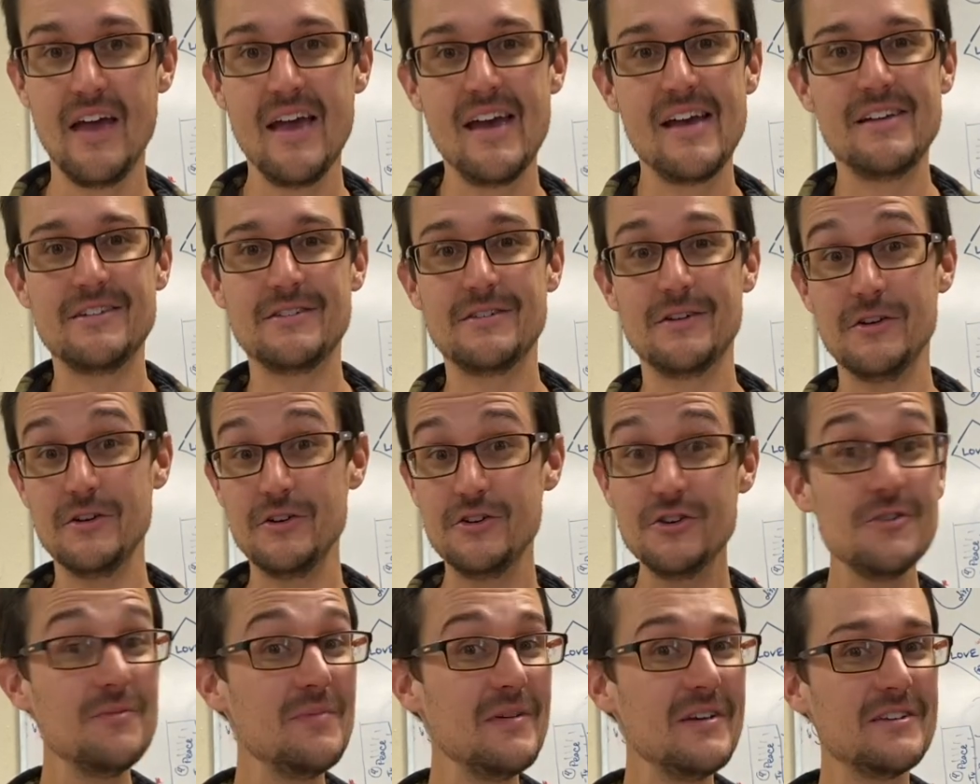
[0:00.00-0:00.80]
And so it
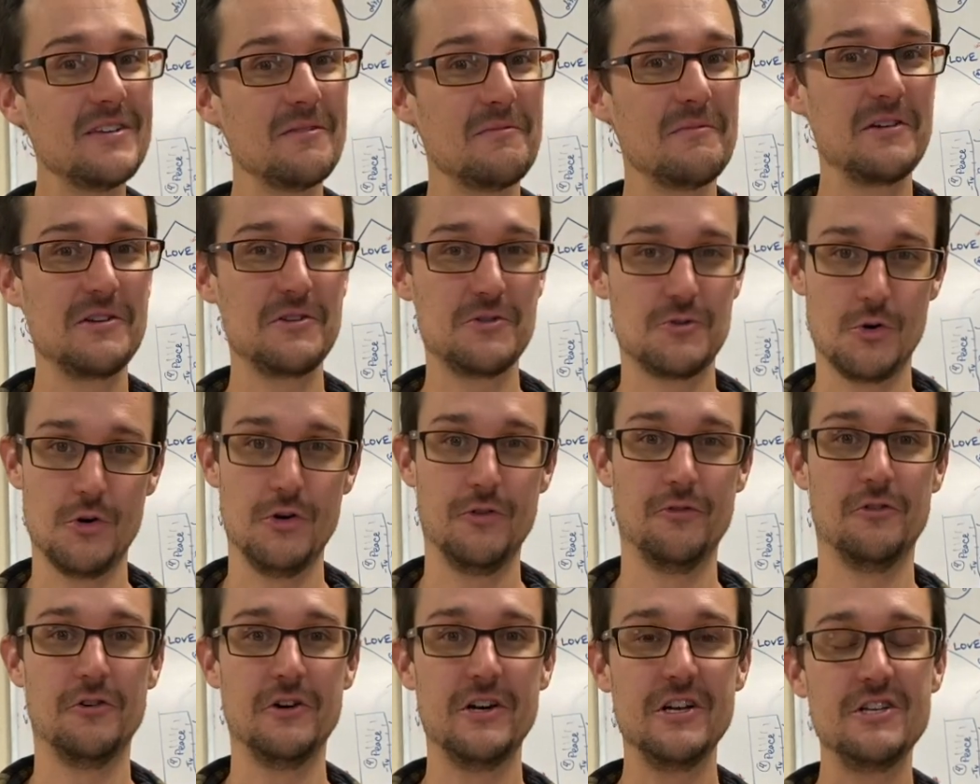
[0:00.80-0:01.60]
should be something
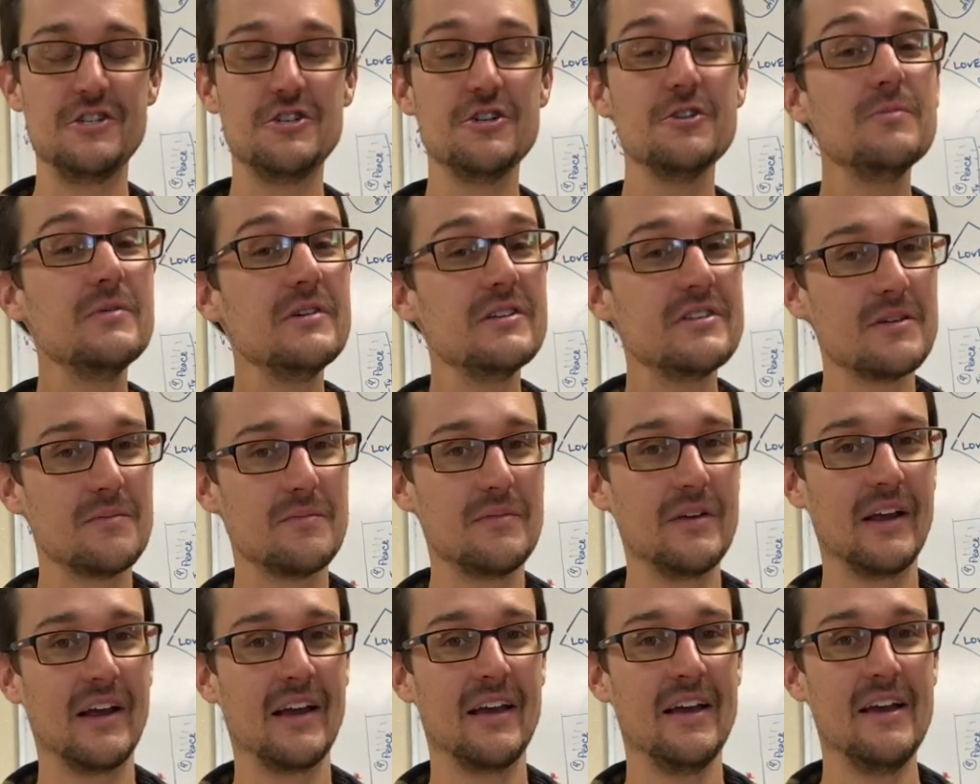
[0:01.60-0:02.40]
joyful. It should be
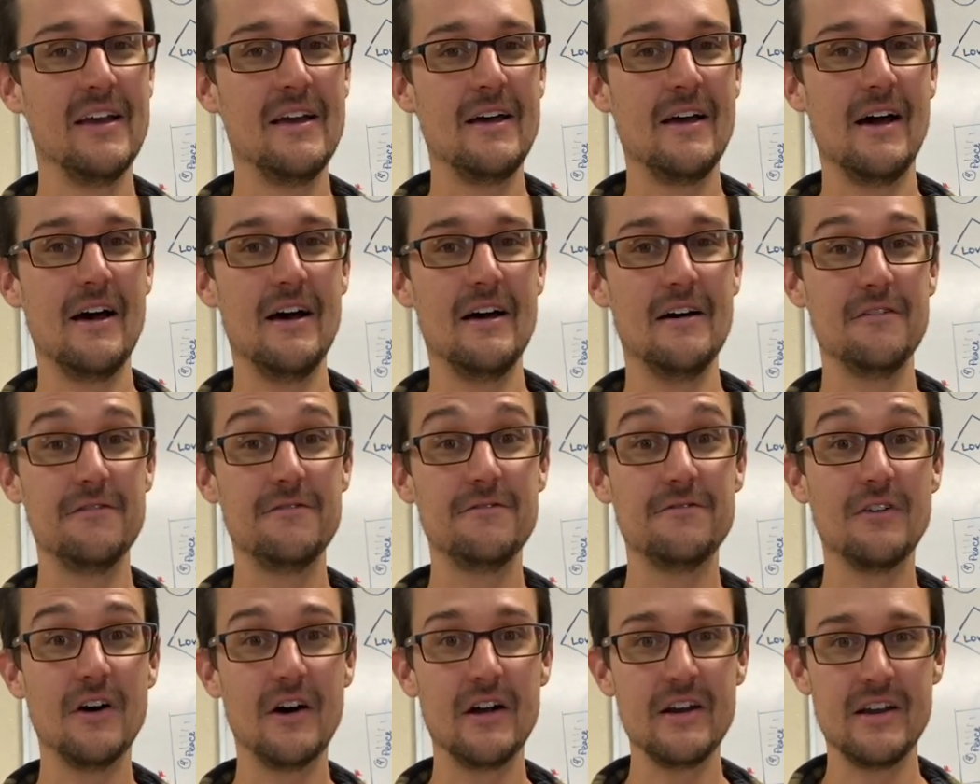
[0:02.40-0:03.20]
something
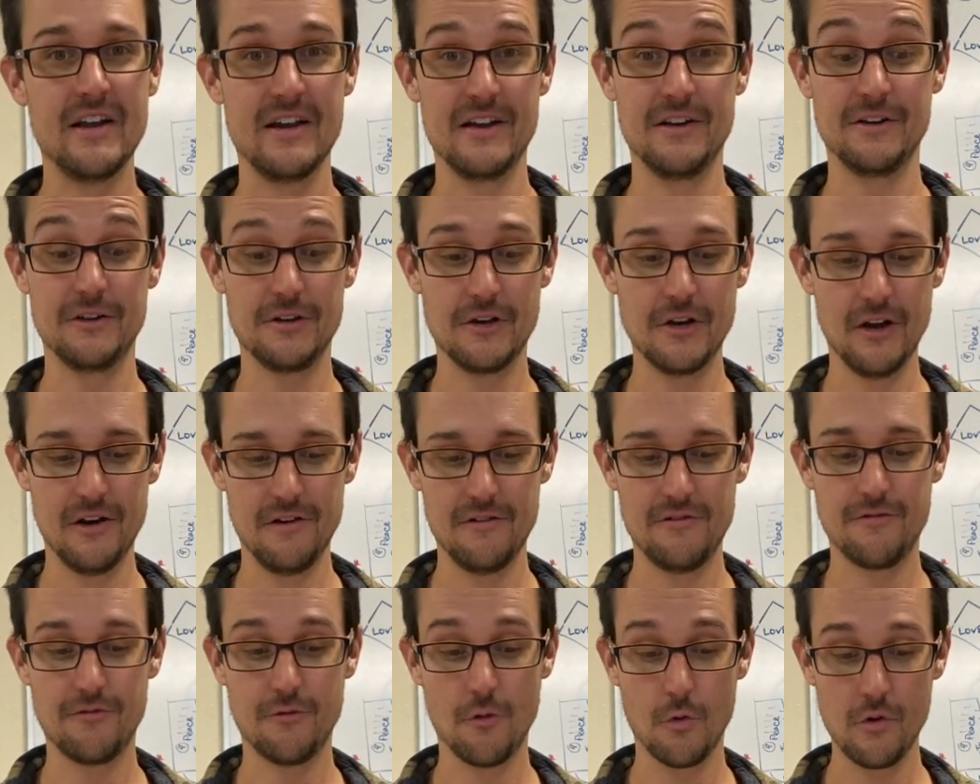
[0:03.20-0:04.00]
fun and good
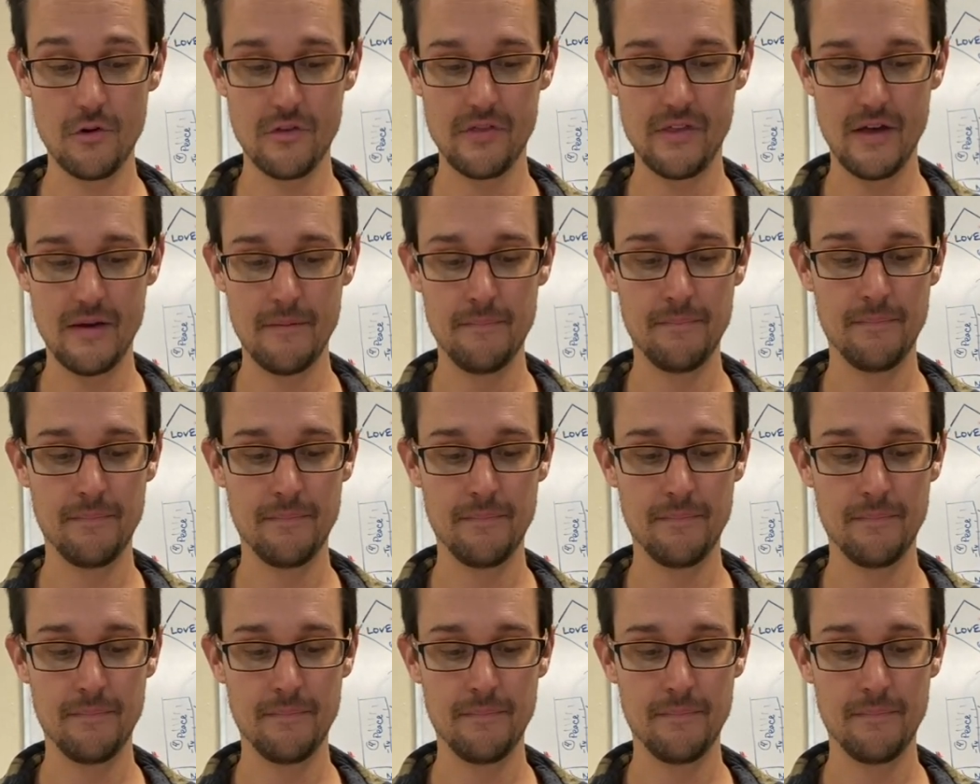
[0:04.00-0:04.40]
for them.